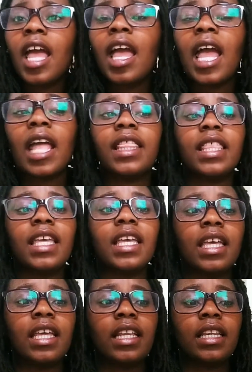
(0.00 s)
And
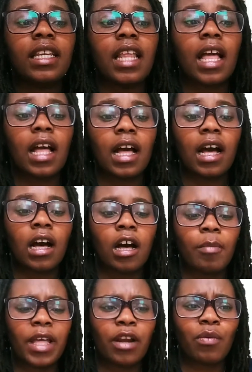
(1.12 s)
then
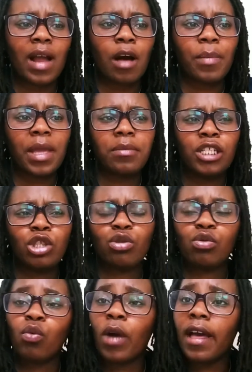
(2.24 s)
at around maybe
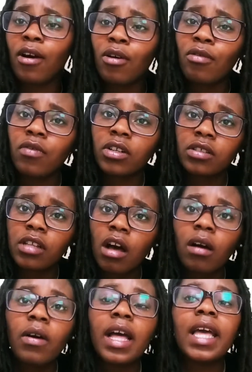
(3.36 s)
12 or so,